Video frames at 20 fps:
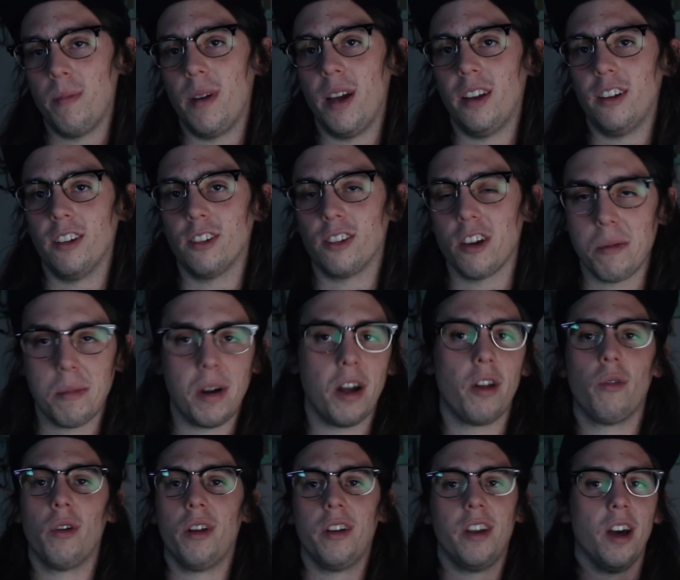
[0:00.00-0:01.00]
and just
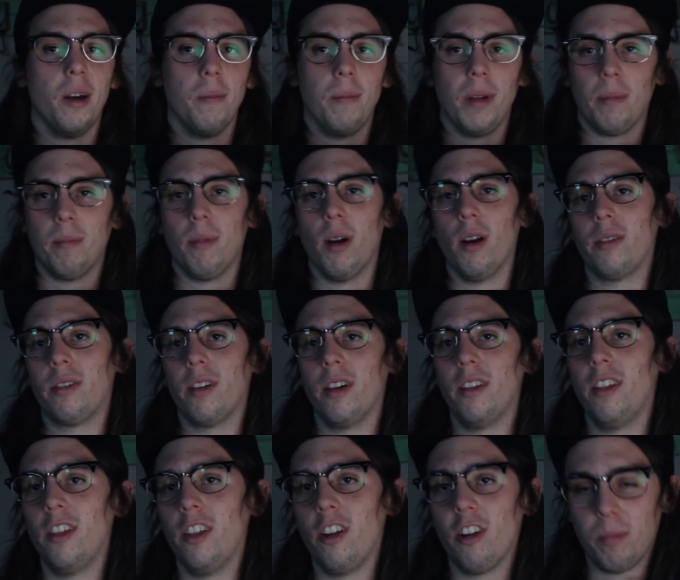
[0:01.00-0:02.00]
everybody would run down Big Bertha,
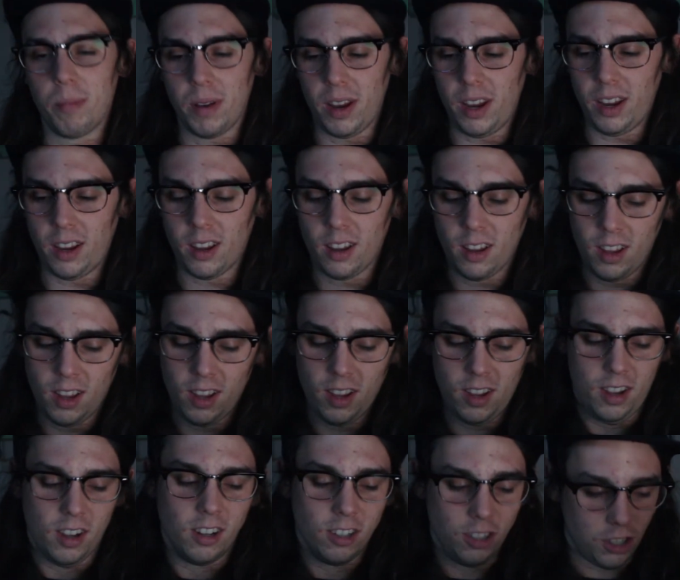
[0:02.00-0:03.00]
and then there'd be
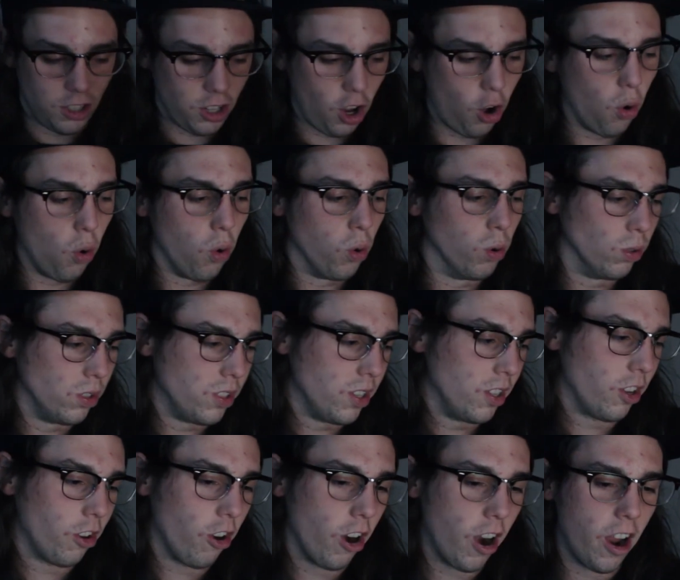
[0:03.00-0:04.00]
just holes
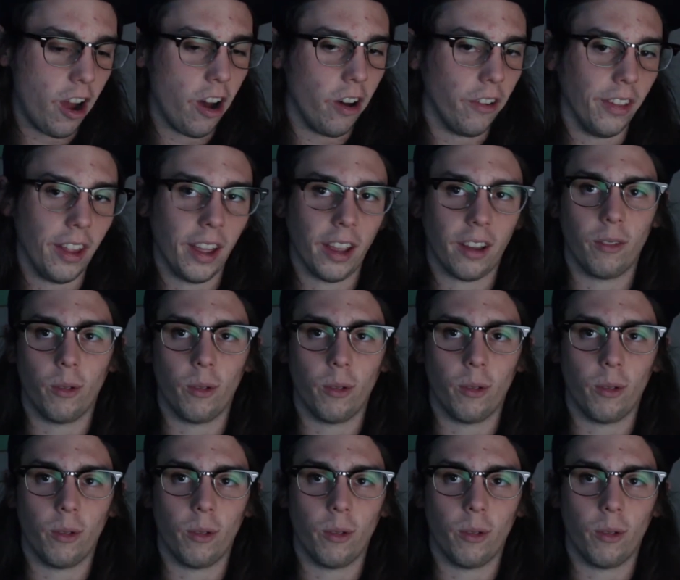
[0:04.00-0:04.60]
in the ground like